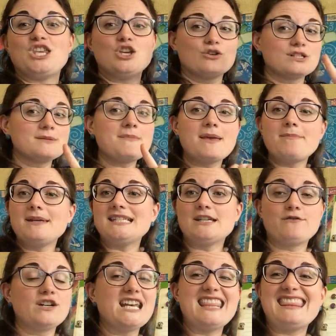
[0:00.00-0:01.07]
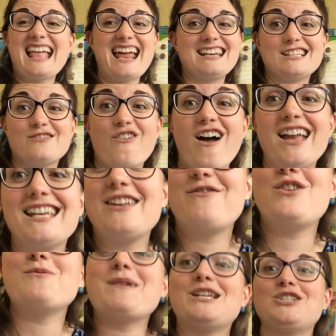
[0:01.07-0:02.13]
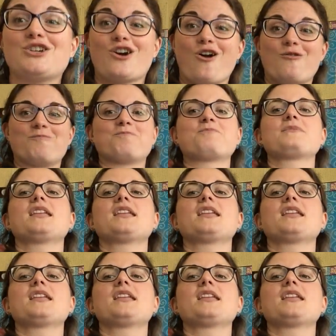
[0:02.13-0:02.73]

Yours may be different and that is fine if you made your own.